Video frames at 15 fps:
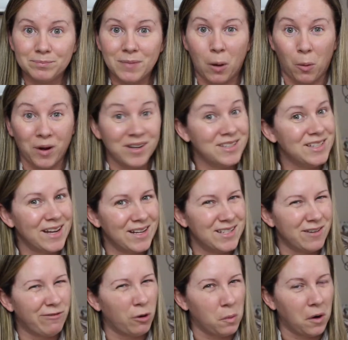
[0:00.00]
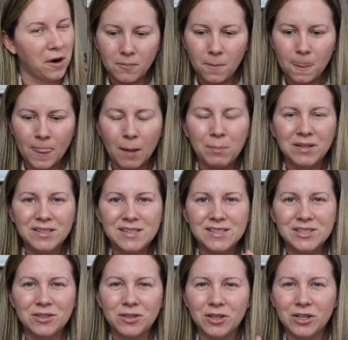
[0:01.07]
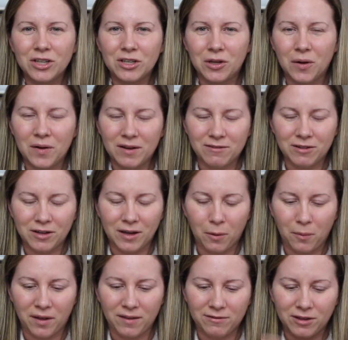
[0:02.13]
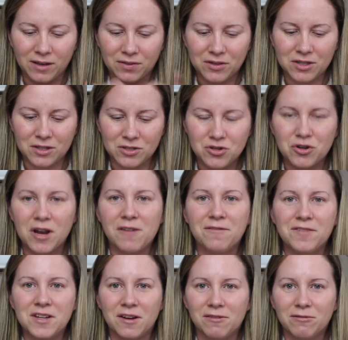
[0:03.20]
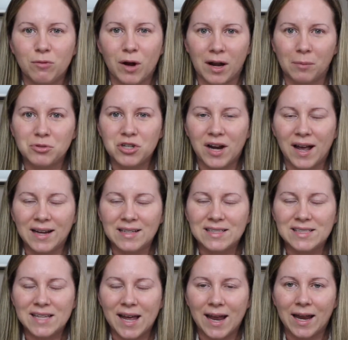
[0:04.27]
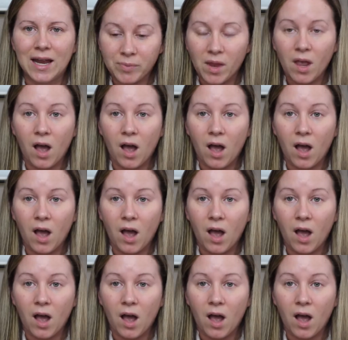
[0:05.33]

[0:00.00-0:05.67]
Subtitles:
I wanted to say a different word, but still look cute if you get the drift of what I'm trying to say.